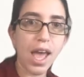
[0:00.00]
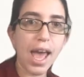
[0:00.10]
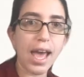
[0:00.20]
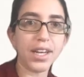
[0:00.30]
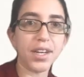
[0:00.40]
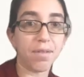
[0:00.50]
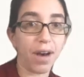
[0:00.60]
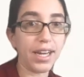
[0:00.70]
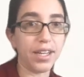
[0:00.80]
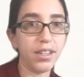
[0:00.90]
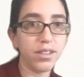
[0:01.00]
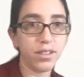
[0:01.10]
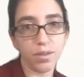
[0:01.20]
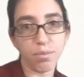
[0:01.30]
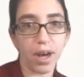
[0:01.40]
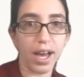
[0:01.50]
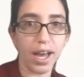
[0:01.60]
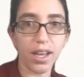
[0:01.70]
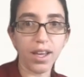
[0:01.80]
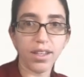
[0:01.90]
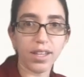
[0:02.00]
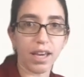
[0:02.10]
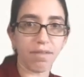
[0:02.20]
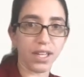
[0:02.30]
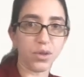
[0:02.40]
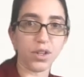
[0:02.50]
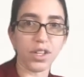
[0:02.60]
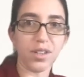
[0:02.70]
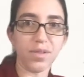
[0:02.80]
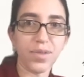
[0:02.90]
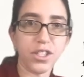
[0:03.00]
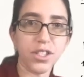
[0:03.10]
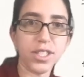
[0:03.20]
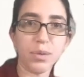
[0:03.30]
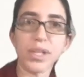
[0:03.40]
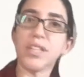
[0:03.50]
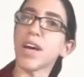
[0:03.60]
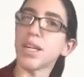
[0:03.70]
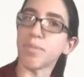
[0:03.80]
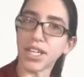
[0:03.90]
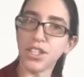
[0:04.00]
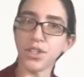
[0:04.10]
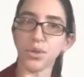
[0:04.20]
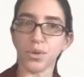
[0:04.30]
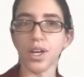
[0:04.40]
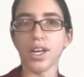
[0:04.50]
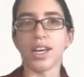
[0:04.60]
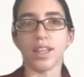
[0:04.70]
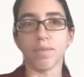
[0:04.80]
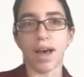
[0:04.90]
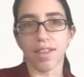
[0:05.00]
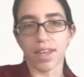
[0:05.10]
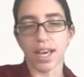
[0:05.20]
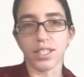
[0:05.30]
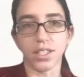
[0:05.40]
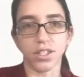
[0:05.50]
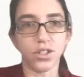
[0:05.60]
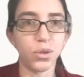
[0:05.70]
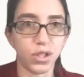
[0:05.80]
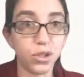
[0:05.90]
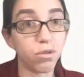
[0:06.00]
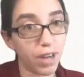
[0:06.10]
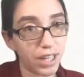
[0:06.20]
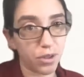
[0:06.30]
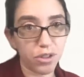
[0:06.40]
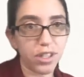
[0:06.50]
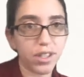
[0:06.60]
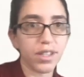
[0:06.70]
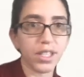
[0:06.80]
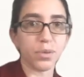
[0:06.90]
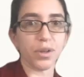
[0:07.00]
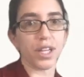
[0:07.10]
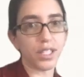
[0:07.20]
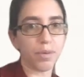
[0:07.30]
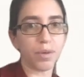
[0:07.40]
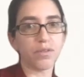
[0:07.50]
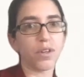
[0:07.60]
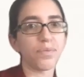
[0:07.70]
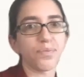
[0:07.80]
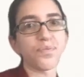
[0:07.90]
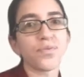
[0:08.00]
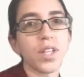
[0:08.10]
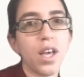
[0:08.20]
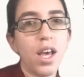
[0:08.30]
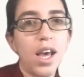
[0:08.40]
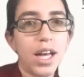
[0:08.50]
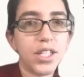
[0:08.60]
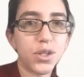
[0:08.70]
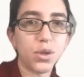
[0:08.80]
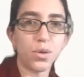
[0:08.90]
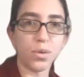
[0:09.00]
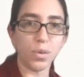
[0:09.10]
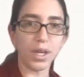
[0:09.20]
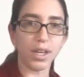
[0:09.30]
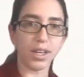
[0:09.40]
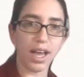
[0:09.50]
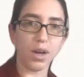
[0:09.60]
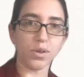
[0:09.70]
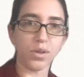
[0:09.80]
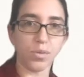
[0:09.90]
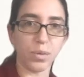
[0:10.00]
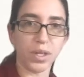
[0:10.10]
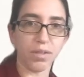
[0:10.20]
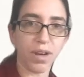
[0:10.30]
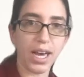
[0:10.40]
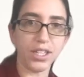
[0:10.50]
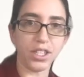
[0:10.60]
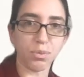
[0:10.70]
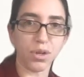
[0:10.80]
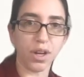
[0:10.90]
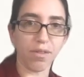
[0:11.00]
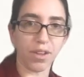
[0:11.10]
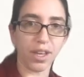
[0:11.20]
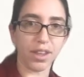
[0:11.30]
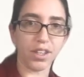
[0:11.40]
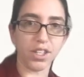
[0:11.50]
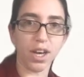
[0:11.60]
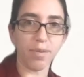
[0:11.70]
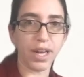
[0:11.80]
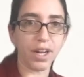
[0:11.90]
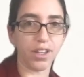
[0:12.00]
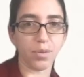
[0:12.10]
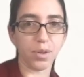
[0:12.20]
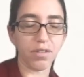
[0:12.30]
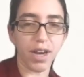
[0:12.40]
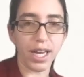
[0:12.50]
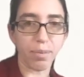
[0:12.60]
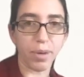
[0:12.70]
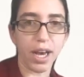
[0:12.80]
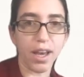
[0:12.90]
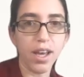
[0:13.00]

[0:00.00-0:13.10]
and divide it by k factorial, just like we divided by 2 in the math case, because 2 is 2 factorial. That's where that's coming from. And so we can now, when we divide, just put everything in the denominator that we're dividing by,